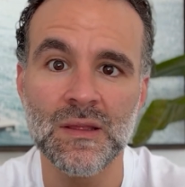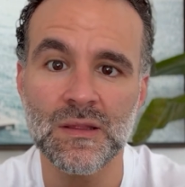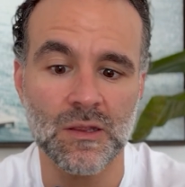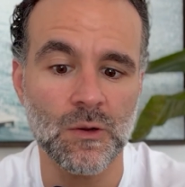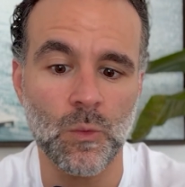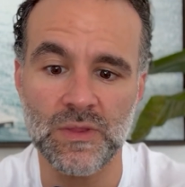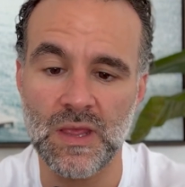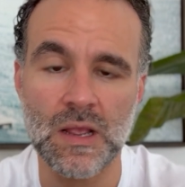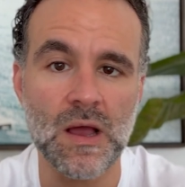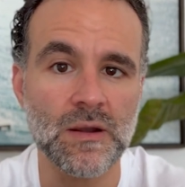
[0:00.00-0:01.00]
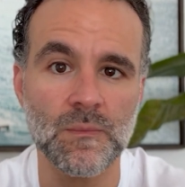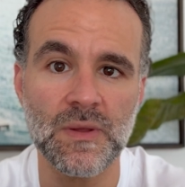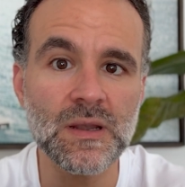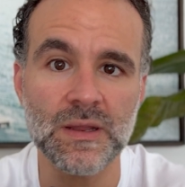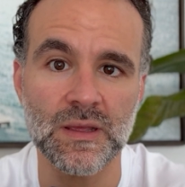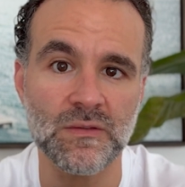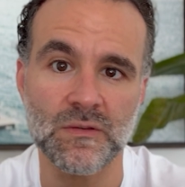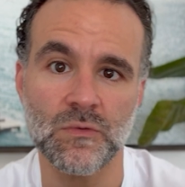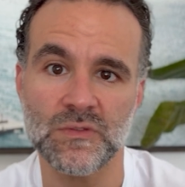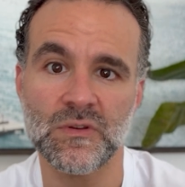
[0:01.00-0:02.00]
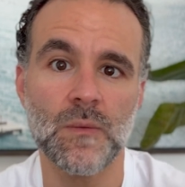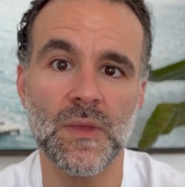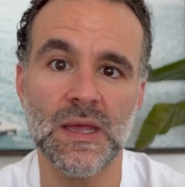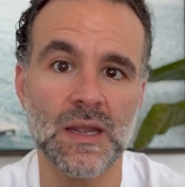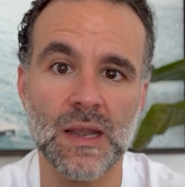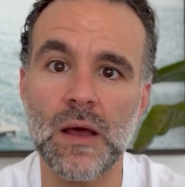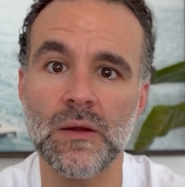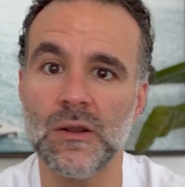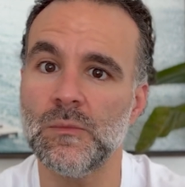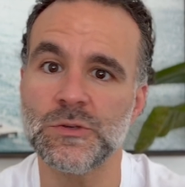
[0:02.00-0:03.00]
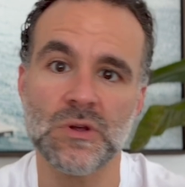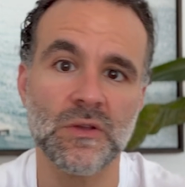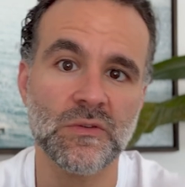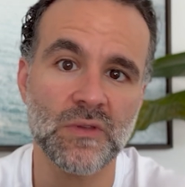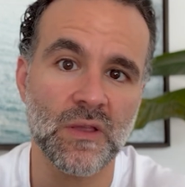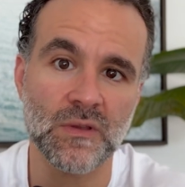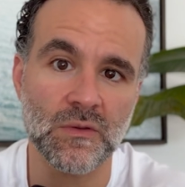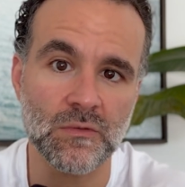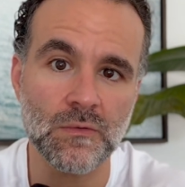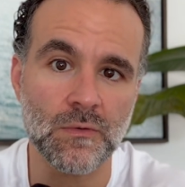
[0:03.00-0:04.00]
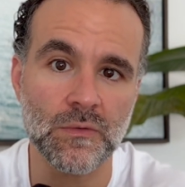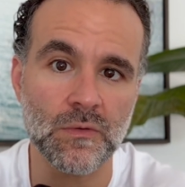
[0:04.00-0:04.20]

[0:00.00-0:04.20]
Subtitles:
you know, what the accountability is of what's coming in and out and how much you're exercising and so forth.